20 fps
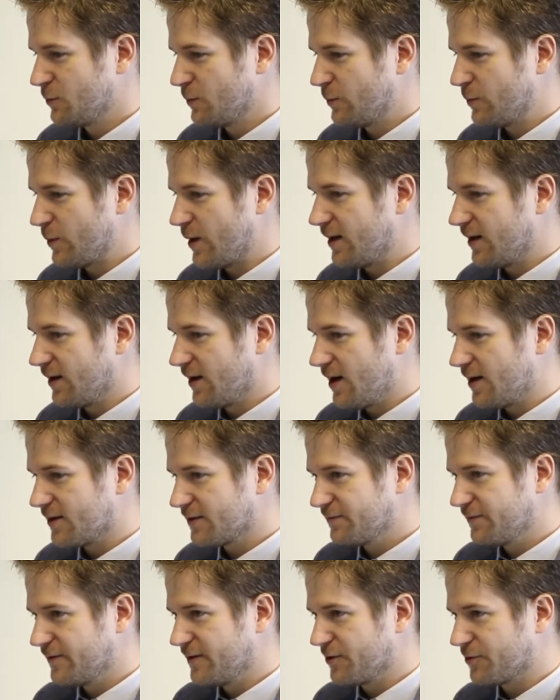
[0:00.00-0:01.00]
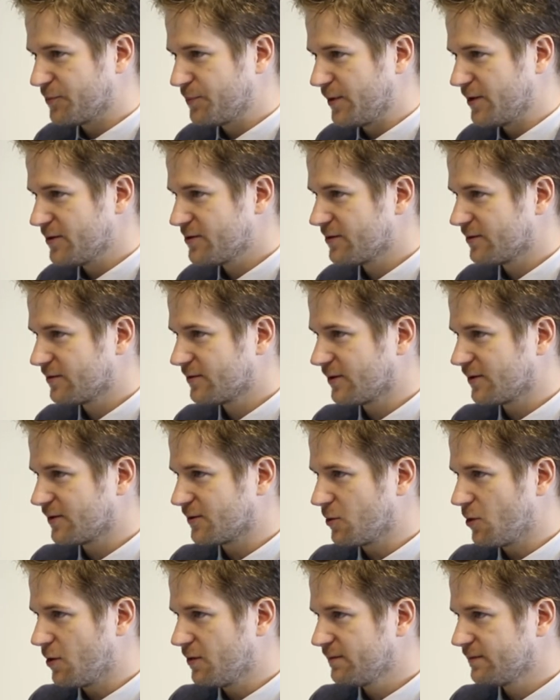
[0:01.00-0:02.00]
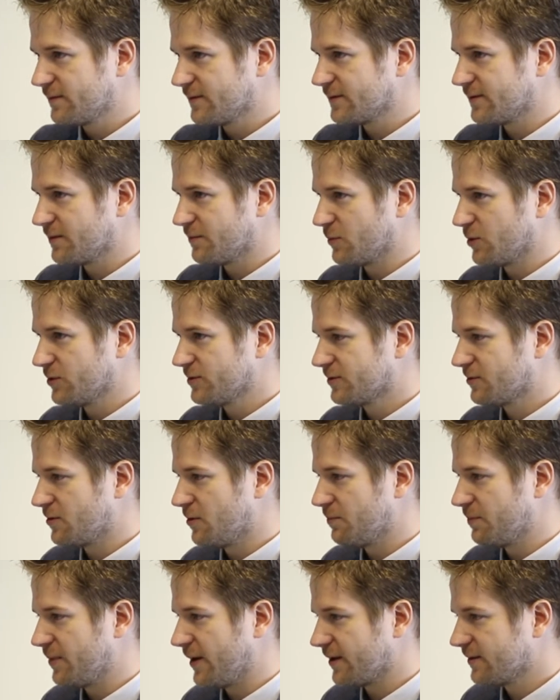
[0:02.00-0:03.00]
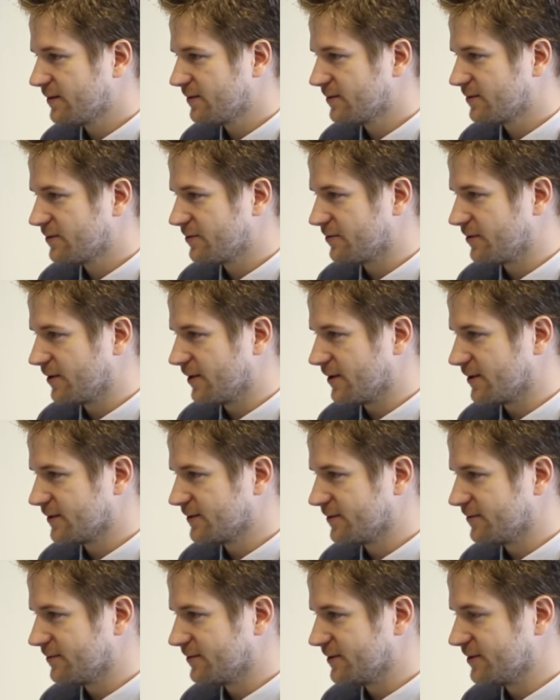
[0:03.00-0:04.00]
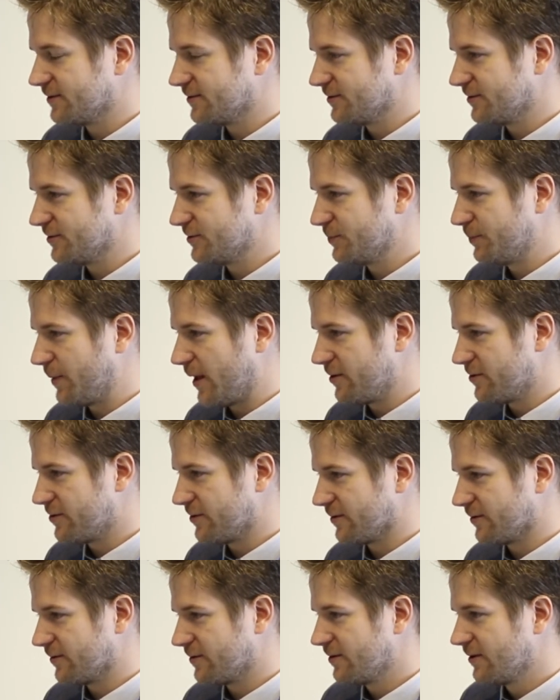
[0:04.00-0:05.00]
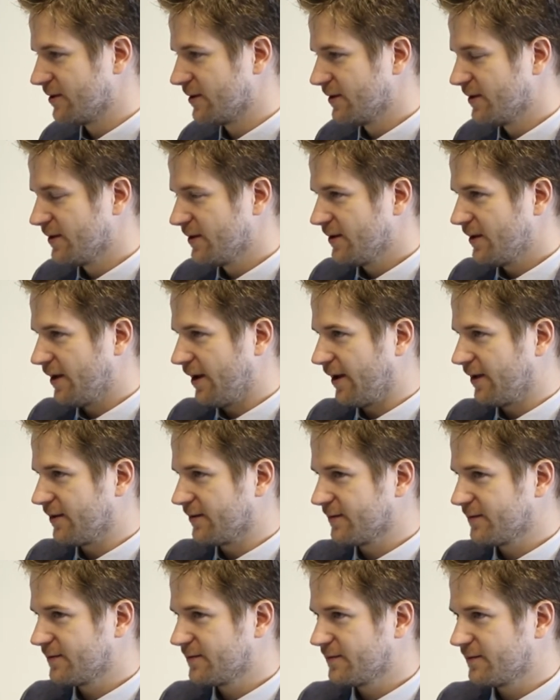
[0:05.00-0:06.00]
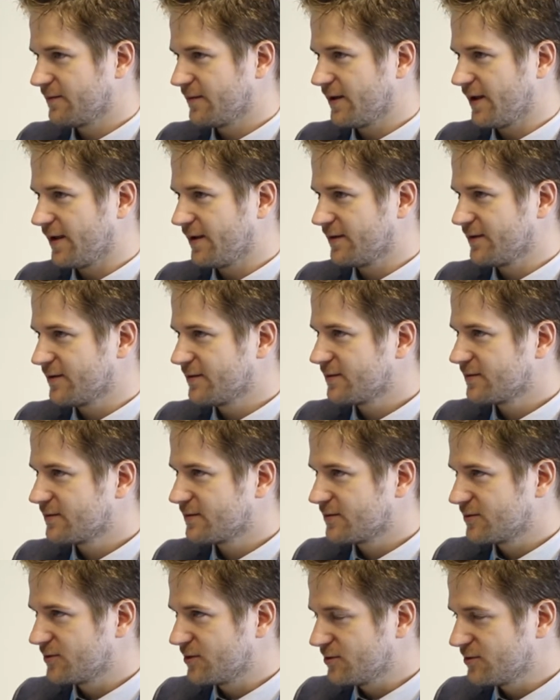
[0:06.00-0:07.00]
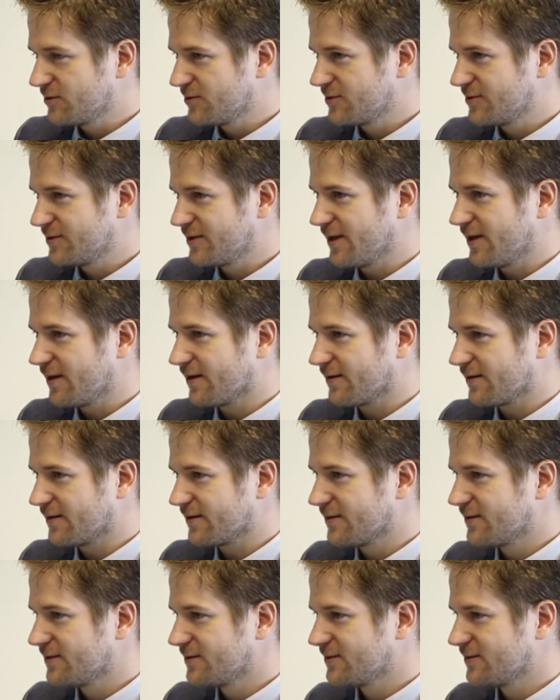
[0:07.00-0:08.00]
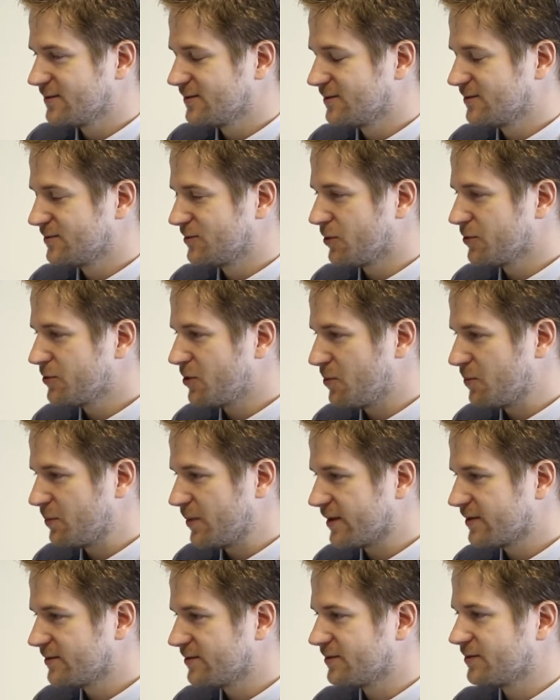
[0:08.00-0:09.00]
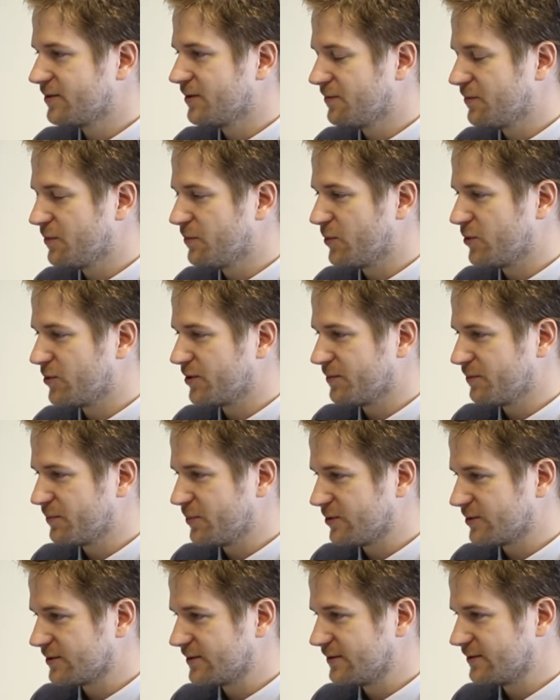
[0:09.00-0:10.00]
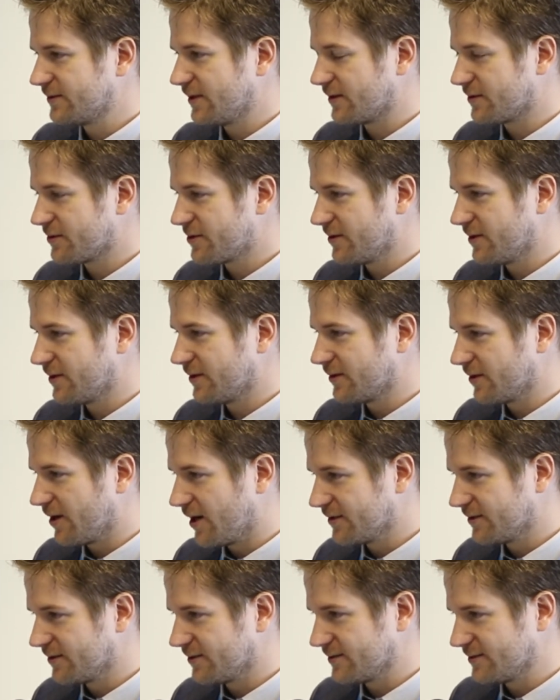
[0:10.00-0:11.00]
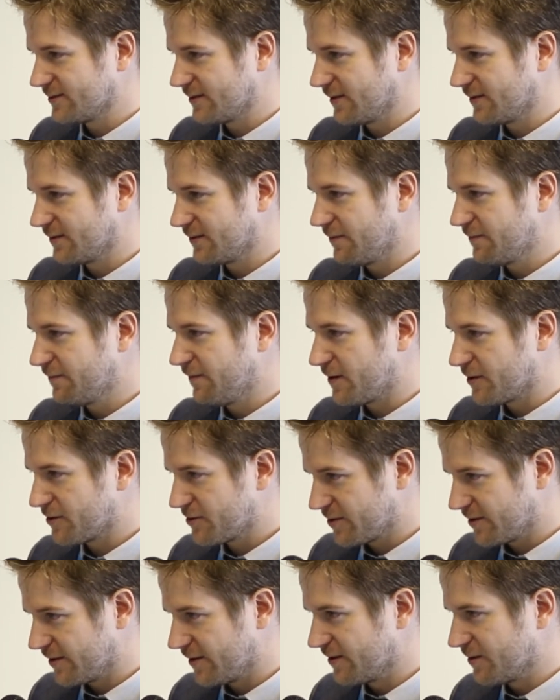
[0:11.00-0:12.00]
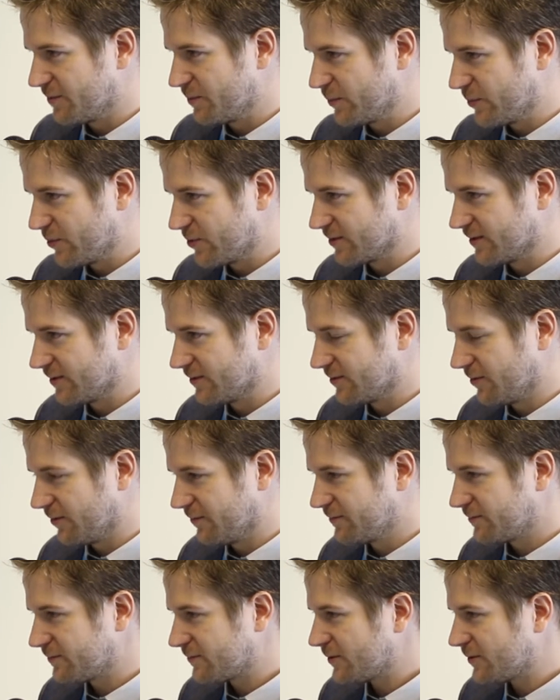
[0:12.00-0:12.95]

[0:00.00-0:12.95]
Well, heart failure patients are often the most complex coronary artery disease patient, and since they are so complex, it's even more important to understand the functional importance of